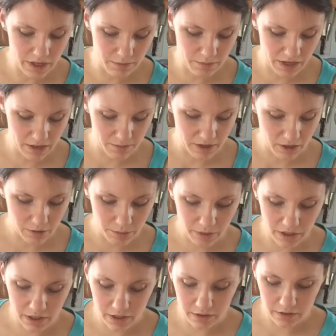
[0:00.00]
in my meal
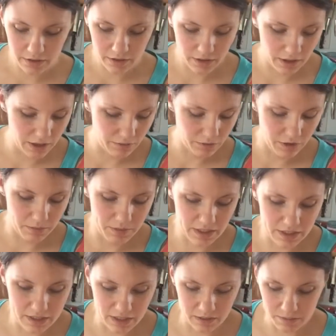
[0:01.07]
plan, and one of
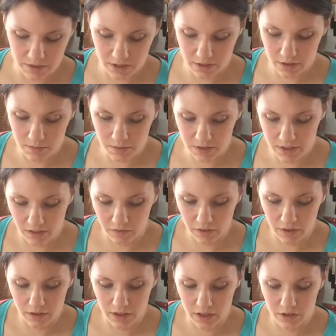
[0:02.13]
my tips is
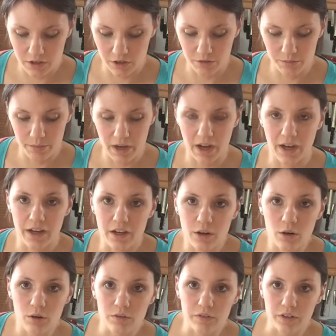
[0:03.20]
specifically don't buy
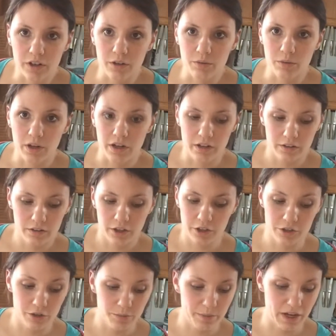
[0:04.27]

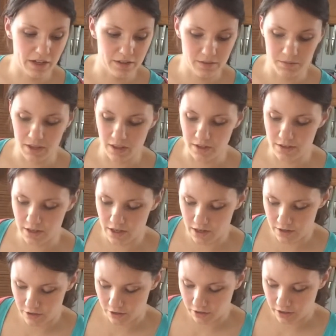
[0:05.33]
don't buy something that's not
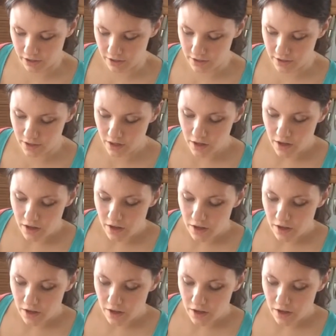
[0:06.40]
on your list.